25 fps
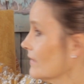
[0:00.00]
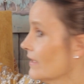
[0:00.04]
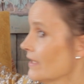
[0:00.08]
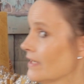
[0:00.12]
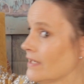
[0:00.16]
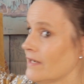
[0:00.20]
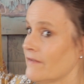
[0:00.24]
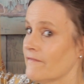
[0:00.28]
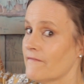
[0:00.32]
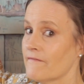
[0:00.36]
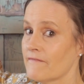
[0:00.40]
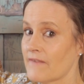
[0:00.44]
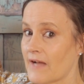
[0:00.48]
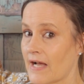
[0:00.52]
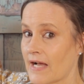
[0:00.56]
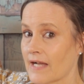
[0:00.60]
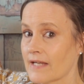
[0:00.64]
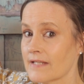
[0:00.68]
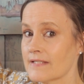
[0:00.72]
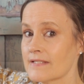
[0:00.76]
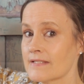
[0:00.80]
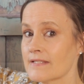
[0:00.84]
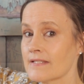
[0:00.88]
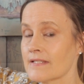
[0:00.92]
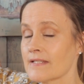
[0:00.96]
and in
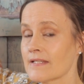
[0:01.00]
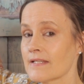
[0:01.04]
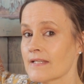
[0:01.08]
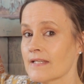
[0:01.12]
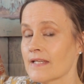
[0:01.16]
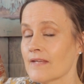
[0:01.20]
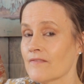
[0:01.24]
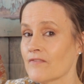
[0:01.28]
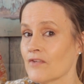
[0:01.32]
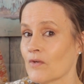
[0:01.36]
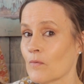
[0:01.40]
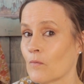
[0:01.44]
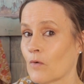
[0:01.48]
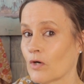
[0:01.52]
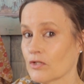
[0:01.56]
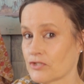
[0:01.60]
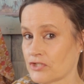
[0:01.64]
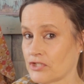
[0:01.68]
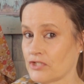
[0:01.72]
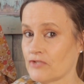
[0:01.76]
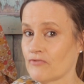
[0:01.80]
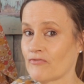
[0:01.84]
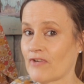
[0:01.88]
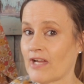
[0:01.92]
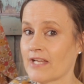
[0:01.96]
fact, if you're
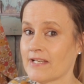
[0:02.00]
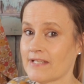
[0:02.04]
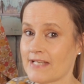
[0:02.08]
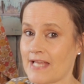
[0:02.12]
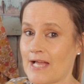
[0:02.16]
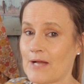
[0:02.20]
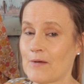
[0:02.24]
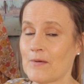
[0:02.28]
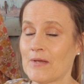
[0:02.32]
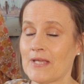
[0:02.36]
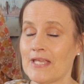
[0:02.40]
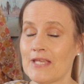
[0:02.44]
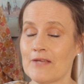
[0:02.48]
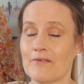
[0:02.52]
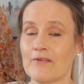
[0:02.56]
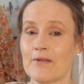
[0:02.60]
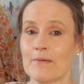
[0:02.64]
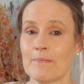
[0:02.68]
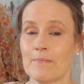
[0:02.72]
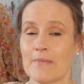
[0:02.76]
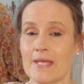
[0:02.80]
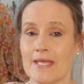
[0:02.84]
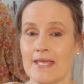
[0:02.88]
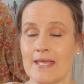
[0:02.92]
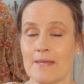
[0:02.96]
watching right now here
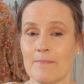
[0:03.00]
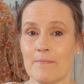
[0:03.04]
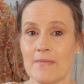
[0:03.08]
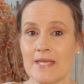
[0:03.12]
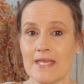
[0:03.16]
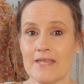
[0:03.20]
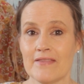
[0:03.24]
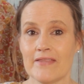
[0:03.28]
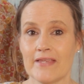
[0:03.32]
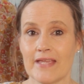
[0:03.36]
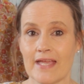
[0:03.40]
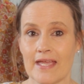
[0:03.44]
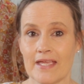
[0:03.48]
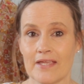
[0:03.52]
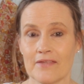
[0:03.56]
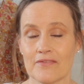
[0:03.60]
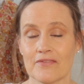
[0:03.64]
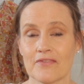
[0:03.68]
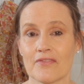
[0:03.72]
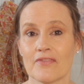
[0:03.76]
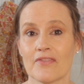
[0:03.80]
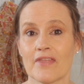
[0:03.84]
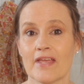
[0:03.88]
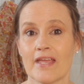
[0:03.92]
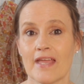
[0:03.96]
in May, May the eighth,
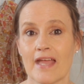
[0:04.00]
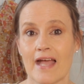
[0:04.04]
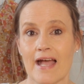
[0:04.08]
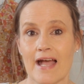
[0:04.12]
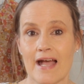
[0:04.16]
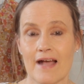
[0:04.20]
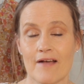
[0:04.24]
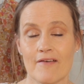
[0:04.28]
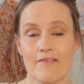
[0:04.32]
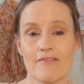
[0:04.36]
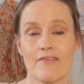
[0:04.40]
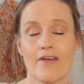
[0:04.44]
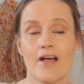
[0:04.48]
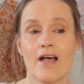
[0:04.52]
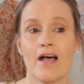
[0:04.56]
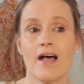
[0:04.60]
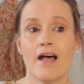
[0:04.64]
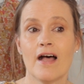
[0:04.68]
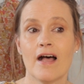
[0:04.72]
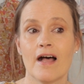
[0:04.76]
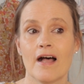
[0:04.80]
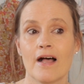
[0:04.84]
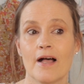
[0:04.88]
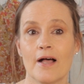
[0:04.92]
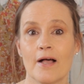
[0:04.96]
they have
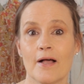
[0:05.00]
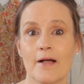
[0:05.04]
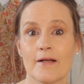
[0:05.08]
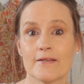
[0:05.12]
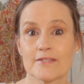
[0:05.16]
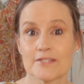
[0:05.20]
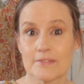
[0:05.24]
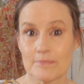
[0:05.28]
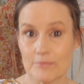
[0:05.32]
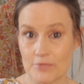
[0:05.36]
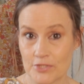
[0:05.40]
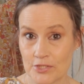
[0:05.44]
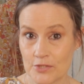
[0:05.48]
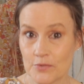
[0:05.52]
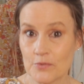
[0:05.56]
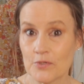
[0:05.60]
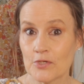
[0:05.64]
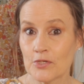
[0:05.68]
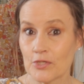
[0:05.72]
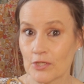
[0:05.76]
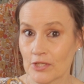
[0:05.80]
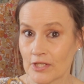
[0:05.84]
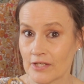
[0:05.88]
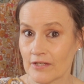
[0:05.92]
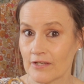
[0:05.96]
uh, some new
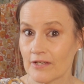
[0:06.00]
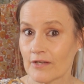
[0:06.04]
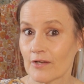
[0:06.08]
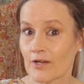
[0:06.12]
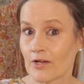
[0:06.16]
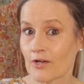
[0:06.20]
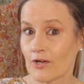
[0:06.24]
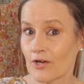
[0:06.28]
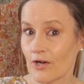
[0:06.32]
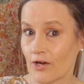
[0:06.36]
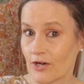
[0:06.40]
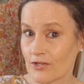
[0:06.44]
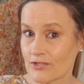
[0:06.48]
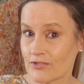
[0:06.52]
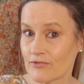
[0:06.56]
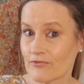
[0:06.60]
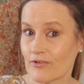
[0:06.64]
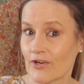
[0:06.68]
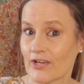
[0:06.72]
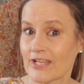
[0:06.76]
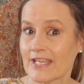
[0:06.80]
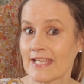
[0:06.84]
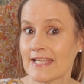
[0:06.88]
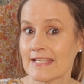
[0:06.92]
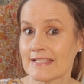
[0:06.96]
colour
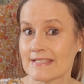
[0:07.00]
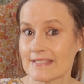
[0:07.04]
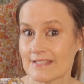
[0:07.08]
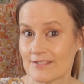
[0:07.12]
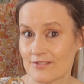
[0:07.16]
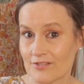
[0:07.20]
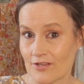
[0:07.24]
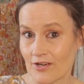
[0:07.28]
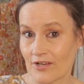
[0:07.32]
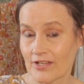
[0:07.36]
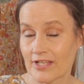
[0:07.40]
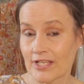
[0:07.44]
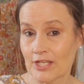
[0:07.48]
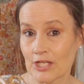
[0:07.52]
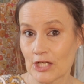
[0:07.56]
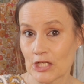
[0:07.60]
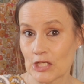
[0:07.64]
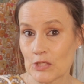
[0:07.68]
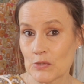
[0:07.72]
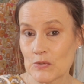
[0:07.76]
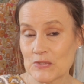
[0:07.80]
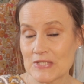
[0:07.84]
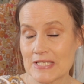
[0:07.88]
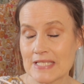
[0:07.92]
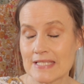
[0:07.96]
corduroy in stock,
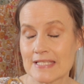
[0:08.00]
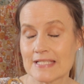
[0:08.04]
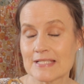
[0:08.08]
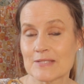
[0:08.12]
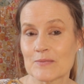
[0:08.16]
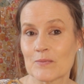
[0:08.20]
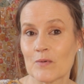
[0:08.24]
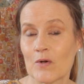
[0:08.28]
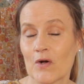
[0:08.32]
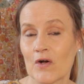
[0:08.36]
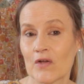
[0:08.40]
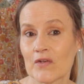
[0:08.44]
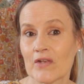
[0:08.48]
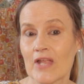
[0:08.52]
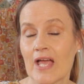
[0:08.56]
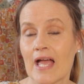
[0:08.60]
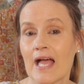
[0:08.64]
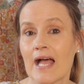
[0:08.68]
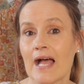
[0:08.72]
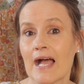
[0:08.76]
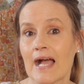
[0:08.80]
including this one,